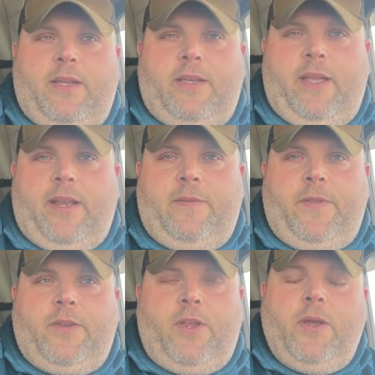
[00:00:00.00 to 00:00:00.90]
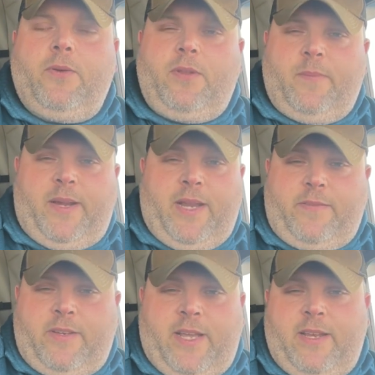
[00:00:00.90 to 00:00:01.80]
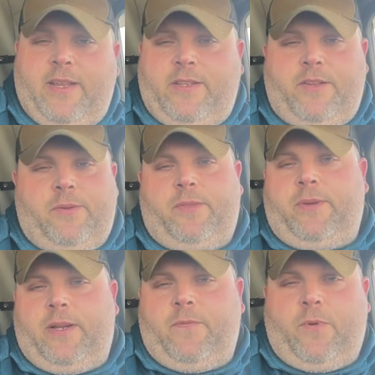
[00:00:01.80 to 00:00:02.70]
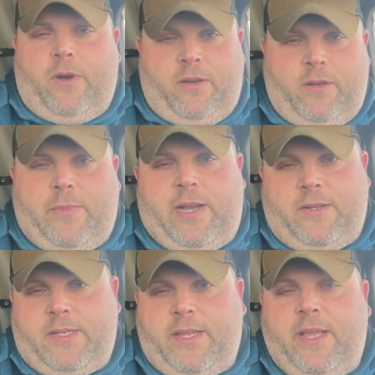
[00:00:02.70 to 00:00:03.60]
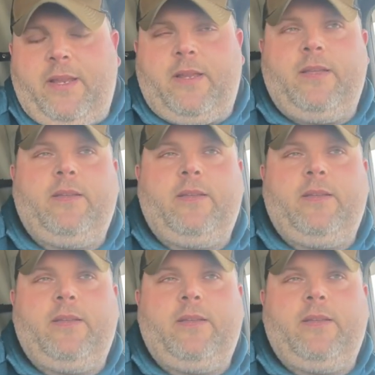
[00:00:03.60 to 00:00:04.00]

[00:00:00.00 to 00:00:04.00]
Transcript: and if you do, you might have to deadhead 200 or 300 or 400 miles to get it.